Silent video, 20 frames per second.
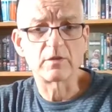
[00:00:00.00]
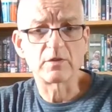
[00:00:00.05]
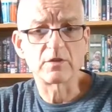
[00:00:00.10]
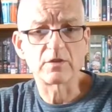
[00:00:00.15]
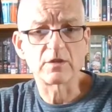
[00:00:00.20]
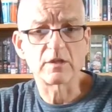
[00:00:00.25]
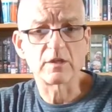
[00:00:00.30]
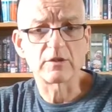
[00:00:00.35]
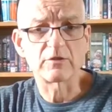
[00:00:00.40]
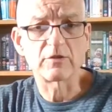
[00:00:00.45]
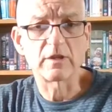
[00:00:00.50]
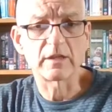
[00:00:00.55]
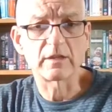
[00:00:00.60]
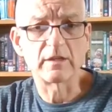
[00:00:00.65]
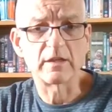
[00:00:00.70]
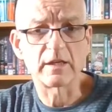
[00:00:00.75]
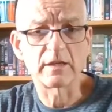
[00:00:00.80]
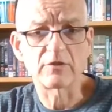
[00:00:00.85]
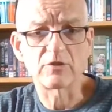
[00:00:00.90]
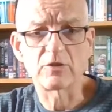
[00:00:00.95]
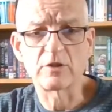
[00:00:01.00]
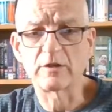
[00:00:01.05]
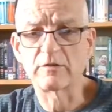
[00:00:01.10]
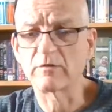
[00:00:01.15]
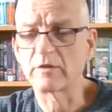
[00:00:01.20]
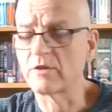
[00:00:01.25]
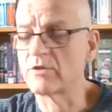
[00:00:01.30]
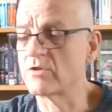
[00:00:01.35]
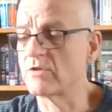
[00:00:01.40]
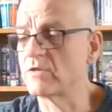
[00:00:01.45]
the Star Trek The Next
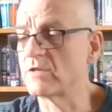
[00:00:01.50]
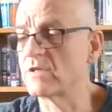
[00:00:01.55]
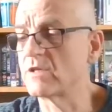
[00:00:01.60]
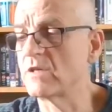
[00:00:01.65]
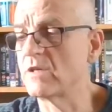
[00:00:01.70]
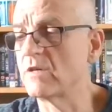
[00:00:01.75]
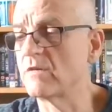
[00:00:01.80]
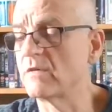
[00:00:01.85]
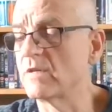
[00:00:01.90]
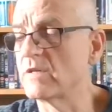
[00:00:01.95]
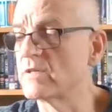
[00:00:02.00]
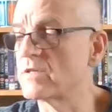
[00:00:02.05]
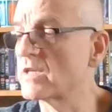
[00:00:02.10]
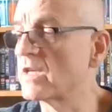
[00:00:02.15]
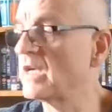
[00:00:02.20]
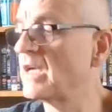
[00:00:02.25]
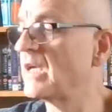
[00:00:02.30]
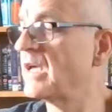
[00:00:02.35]
Generation series.